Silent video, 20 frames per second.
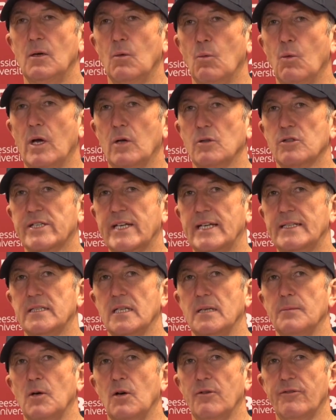well set
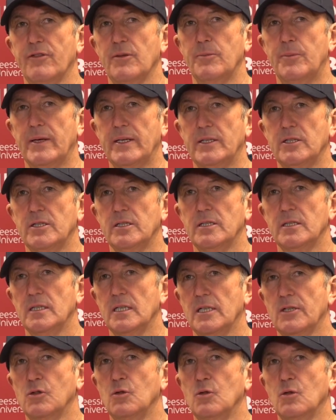up off the pitch
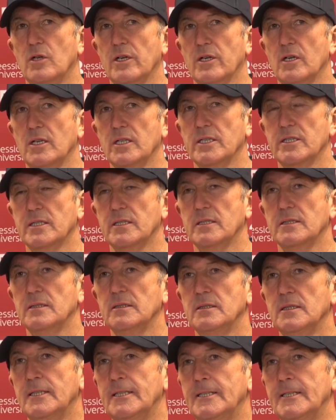and organised and